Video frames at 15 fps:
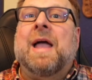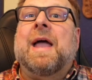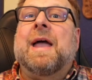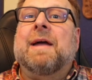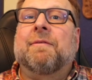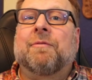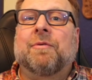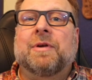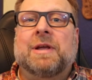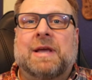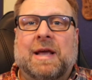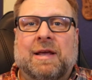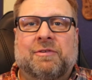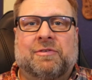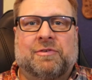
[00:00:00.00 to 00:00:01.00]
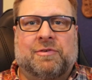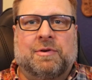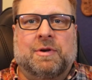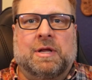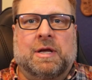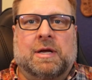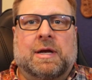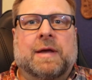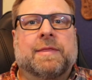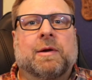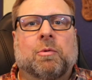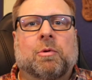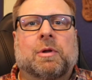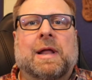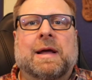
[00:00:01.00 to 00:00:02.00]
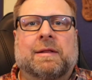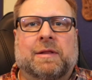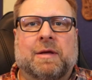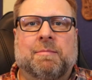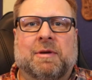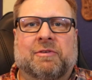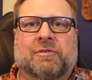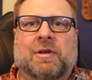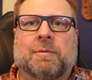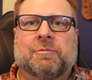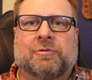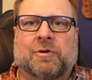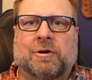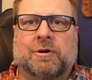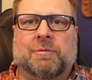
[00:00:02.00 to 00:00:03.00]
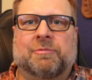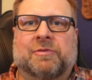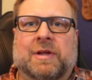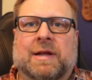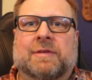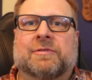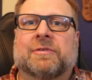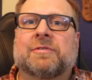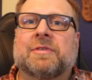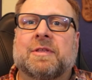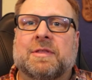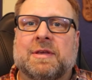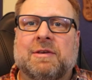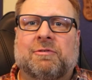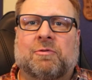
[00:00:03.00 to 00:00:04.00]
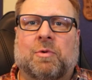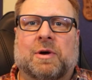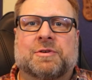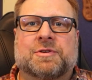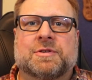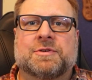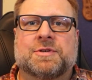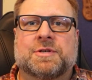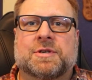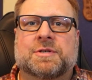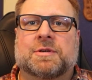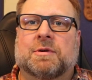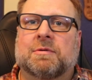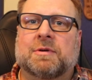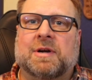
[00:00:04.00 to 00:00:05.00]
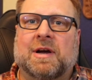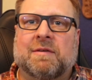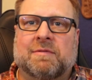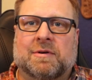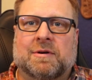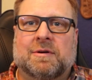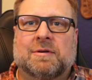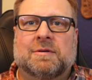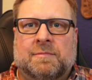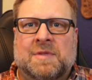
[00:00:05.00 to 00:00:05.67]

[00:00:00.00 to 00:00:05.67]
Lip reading: Every case is unique, and there will likely be some circumstances that these questions just don't cover.